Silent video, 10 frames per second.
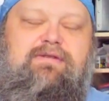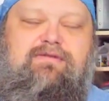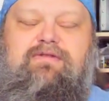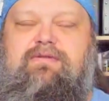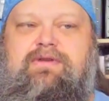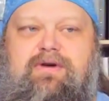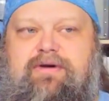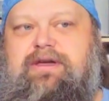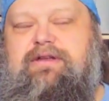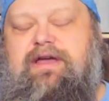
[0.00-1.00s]
sort of
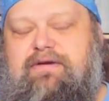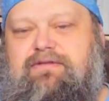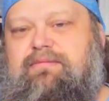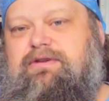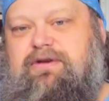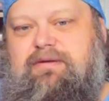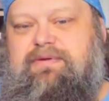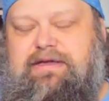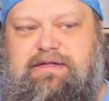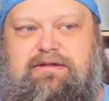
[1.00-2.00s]
annoying to have somebody try to
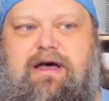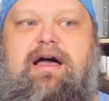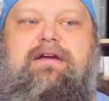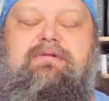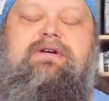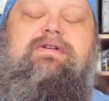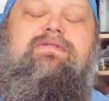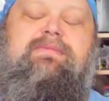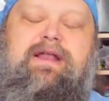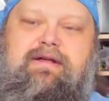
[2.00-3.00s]
pick the lock or
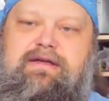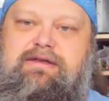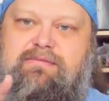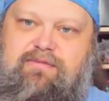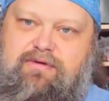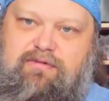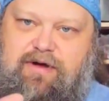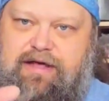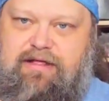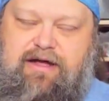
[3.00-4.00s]
whatever, but I'll get to more
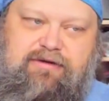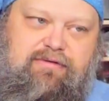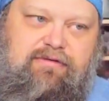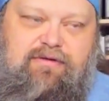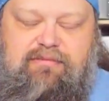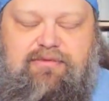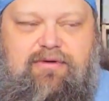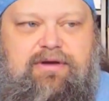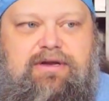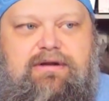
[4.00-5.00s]
why locked doors are
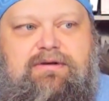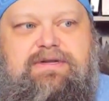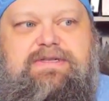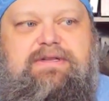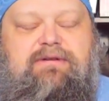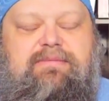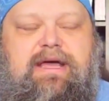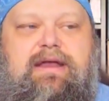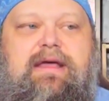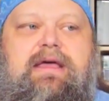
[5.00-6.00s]
important here in just a little
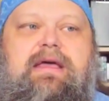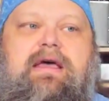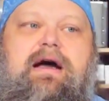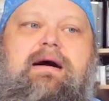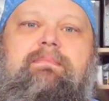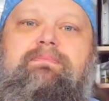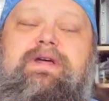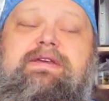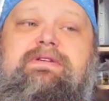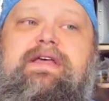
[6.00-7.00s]
bit.
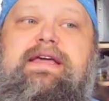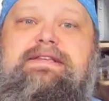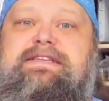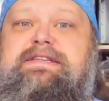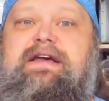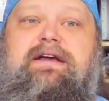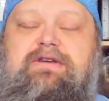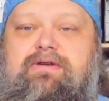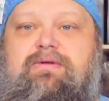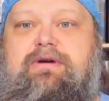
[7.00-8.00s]
But even like a
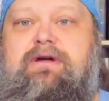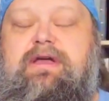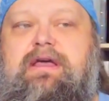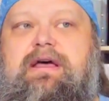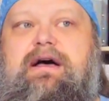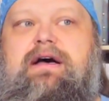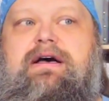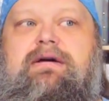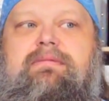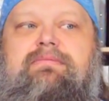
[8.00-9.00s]
stuck door,
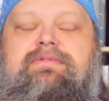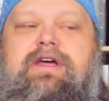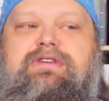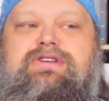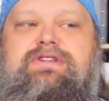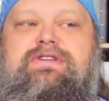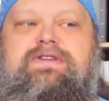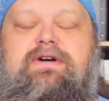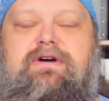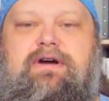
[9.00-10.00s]
dungeons
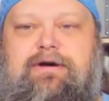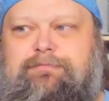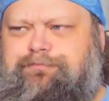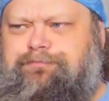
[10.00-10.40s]
are